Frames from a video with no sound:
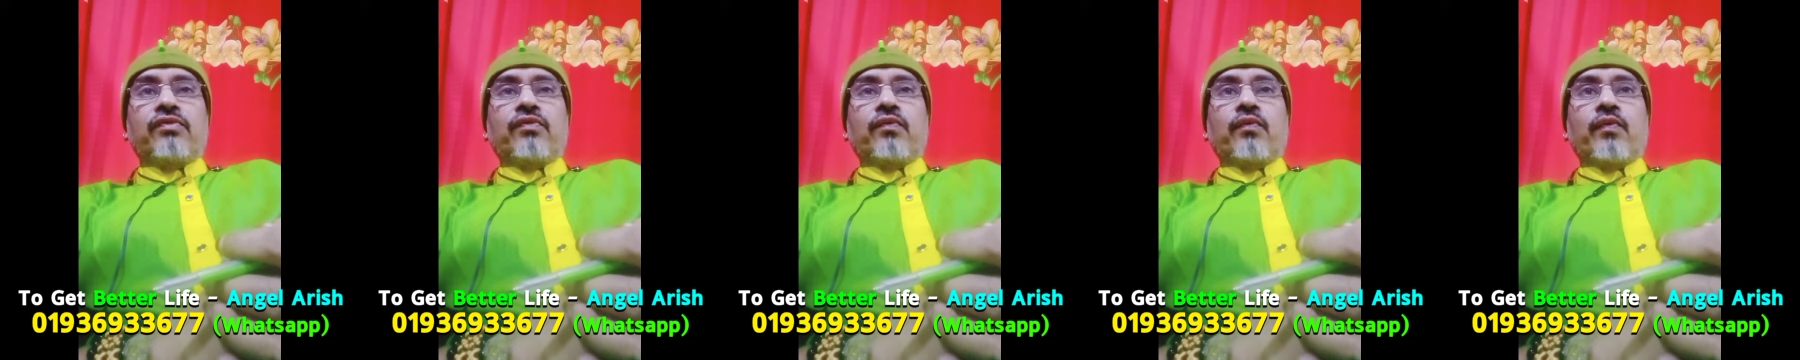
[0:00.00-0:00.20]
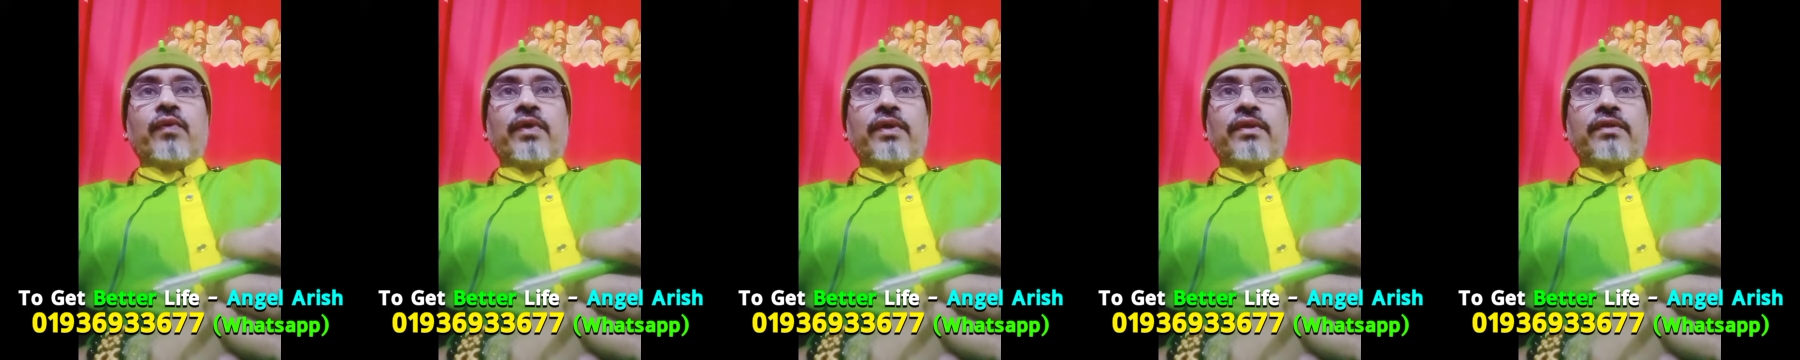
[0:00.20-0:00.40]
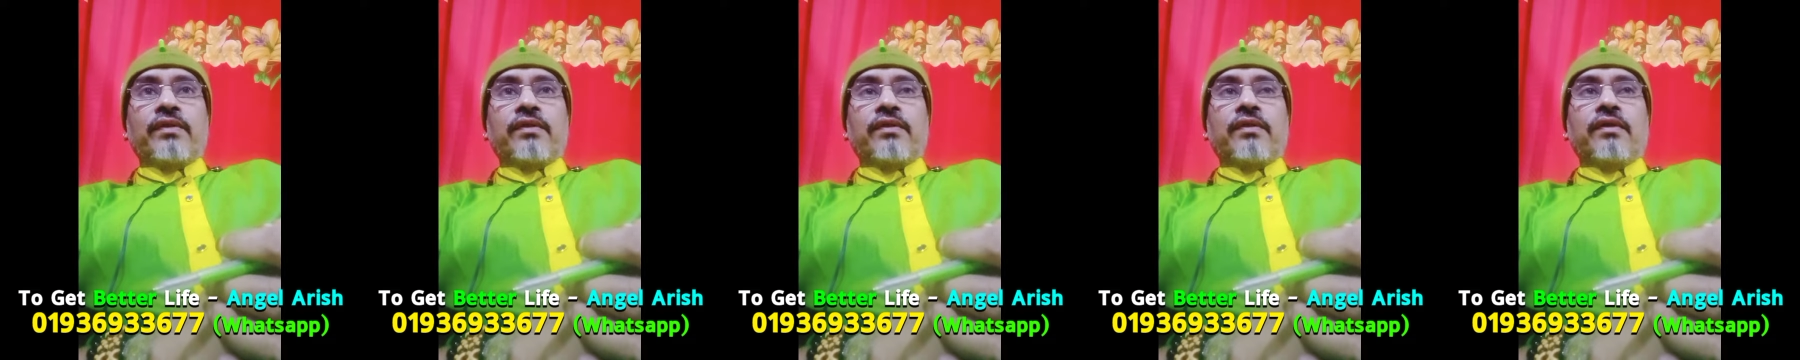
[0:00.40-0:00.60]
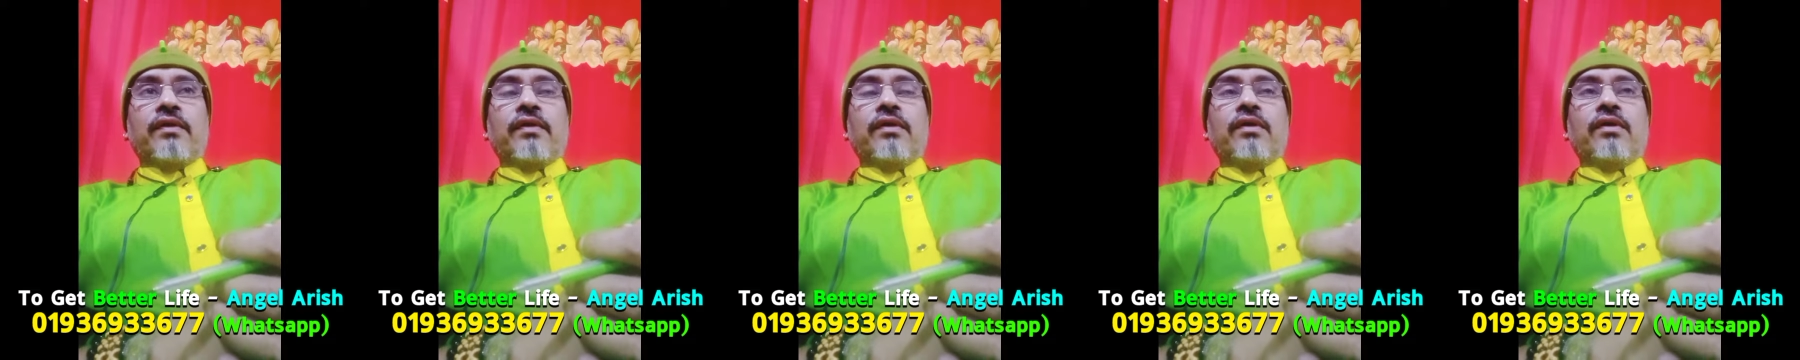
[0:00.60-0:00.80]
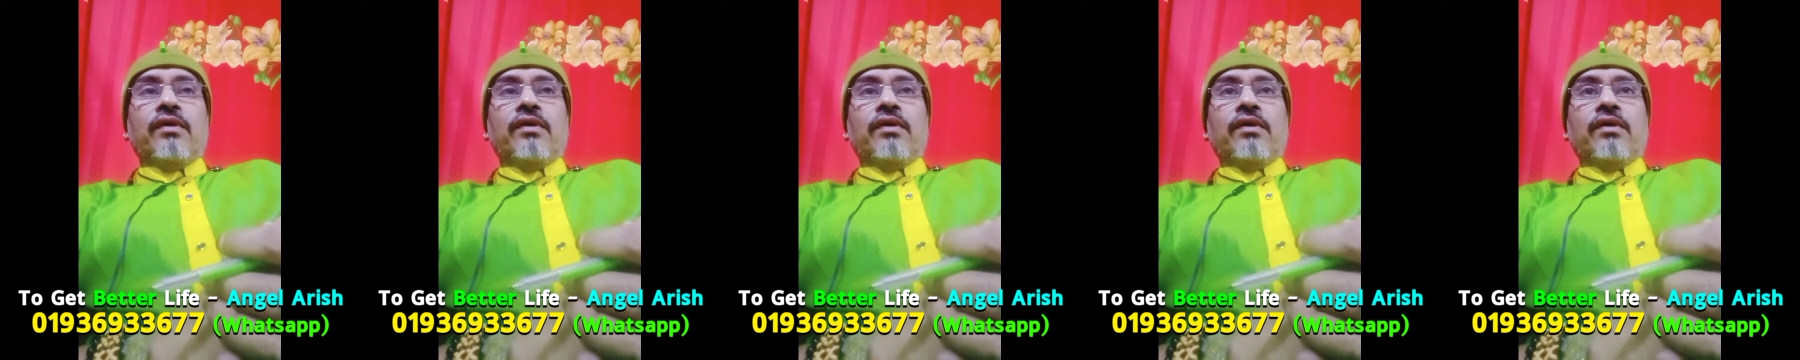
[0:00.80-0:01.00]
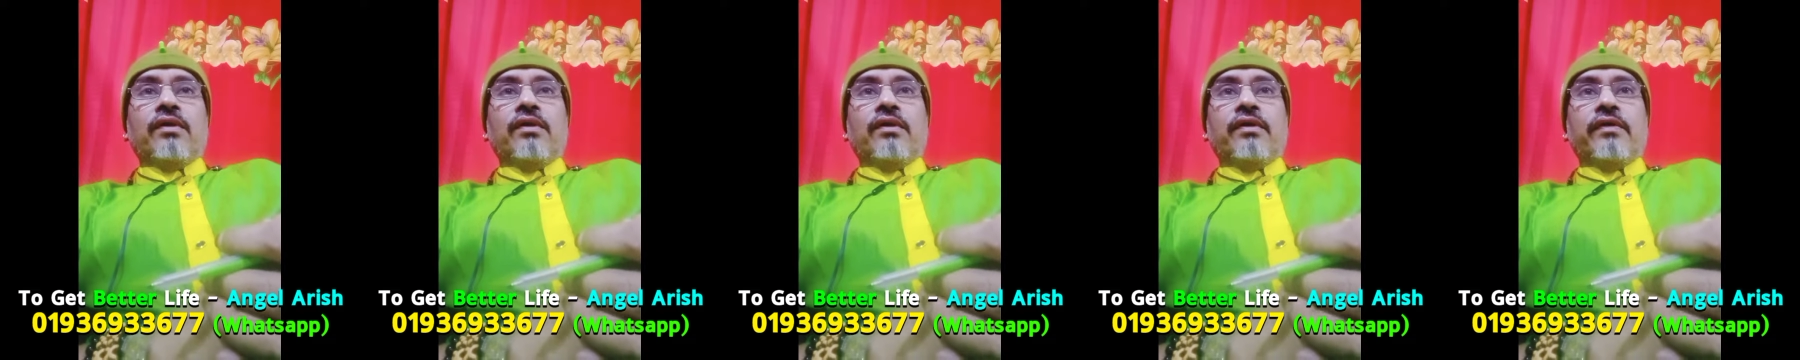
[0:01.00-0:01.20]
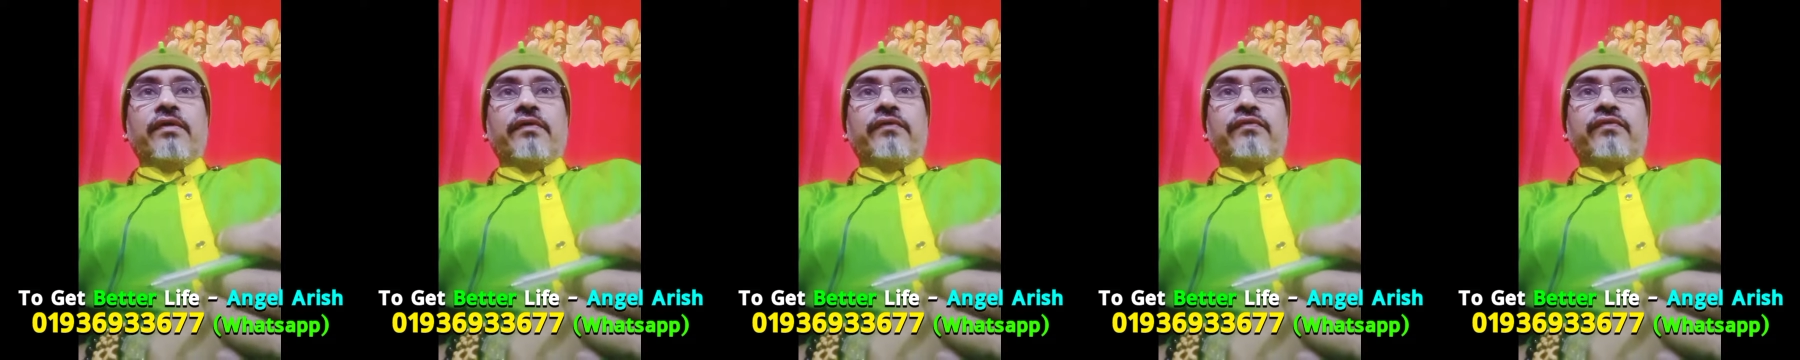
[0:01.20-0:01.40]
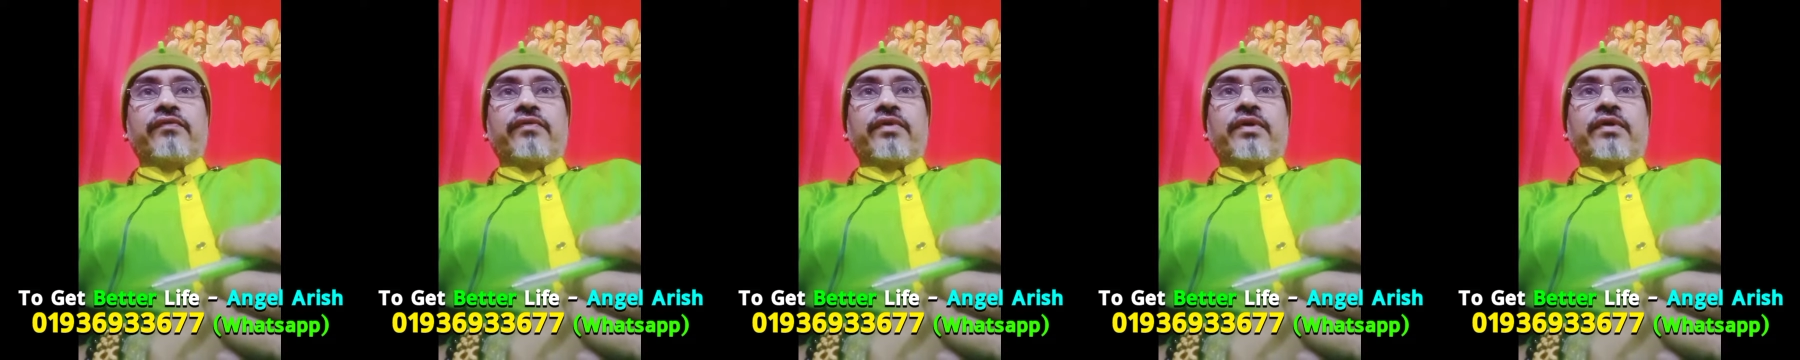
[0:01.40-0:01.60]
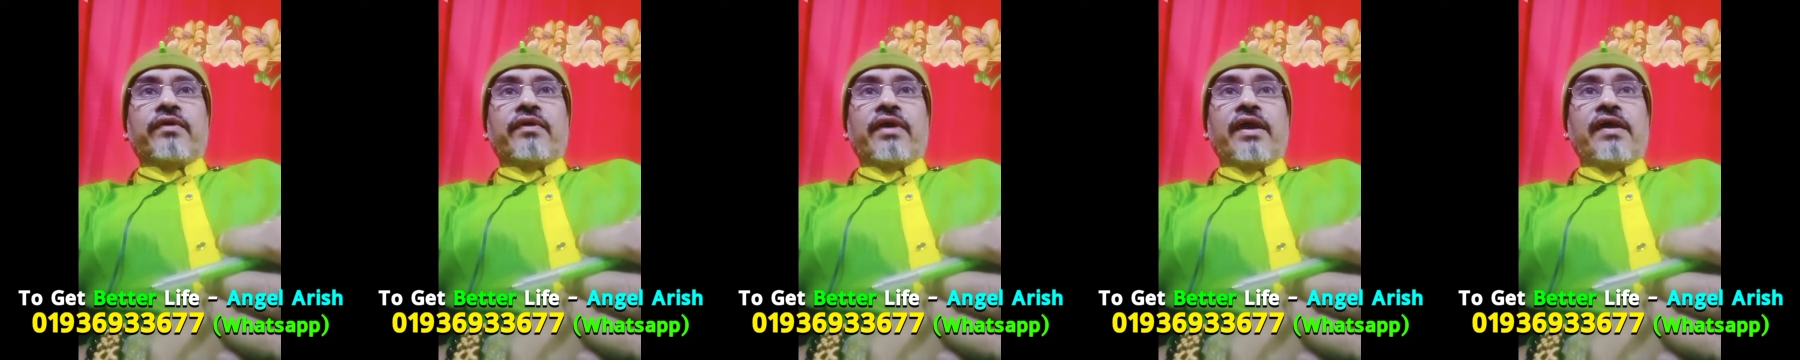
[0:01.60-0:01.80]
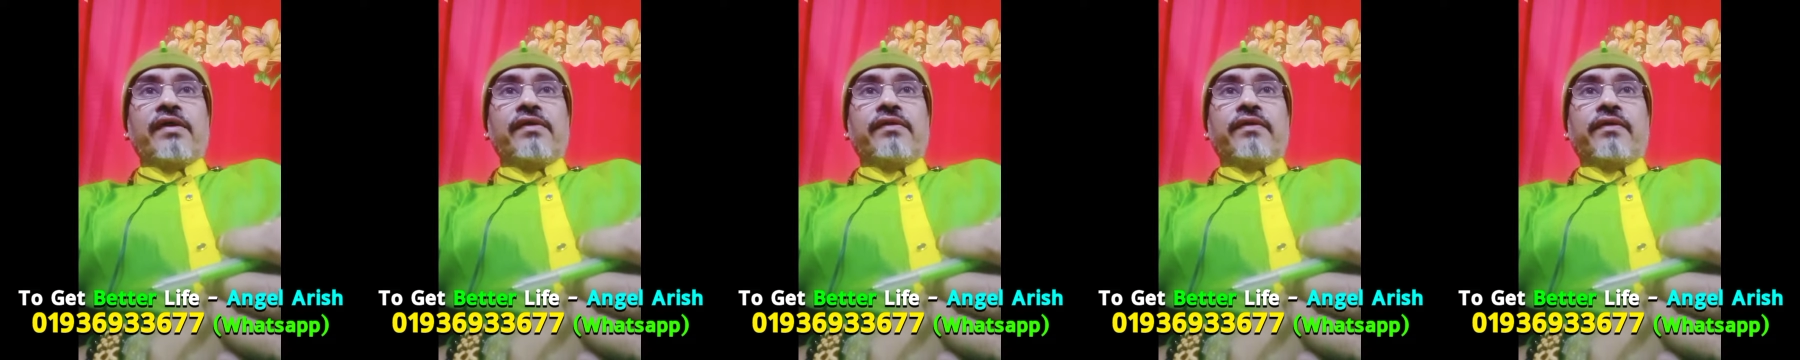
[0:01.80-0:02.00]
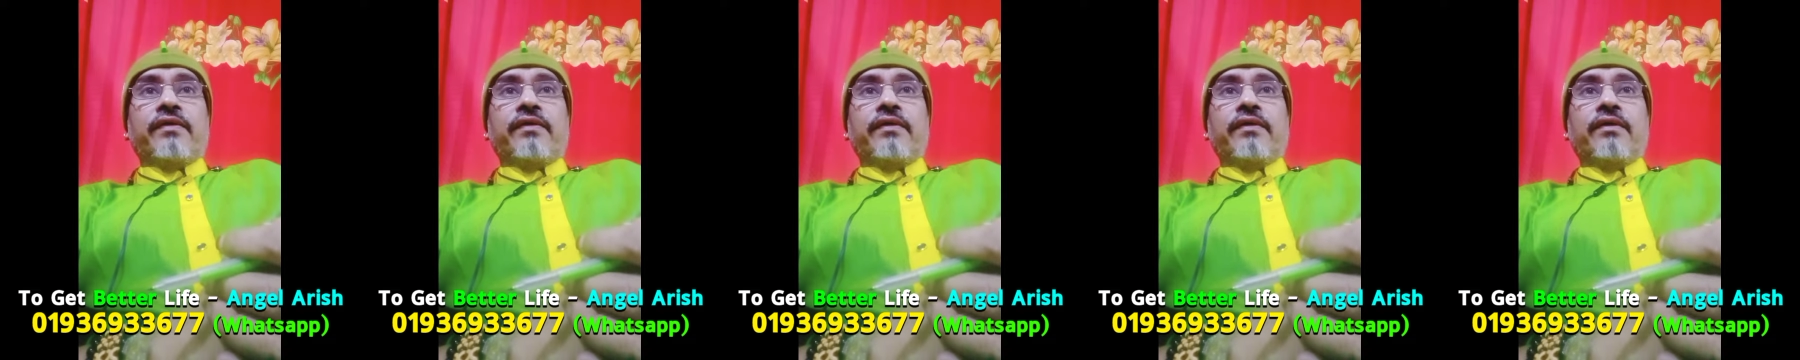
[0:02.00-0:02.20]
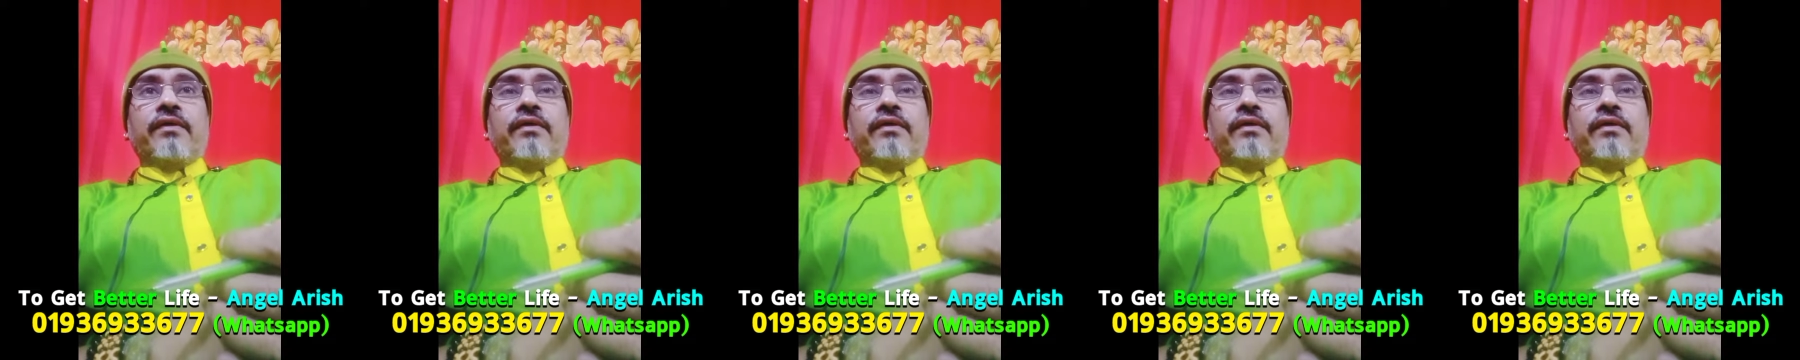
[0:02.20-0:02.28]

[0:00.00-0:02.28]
with his great